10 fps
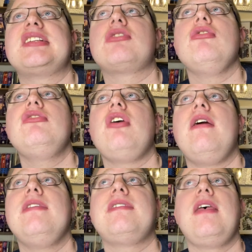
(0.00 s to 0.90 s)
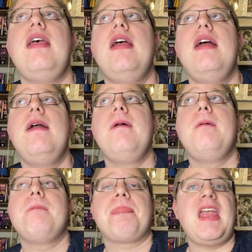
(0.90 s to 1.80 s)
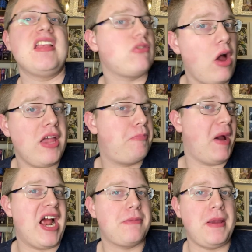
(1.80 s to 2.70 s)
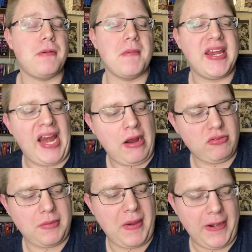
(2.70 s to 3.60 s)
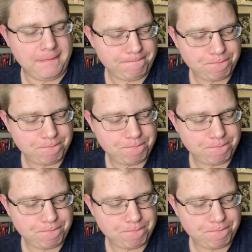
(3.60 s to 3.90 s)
The Croutons is not as bad people make it out to be.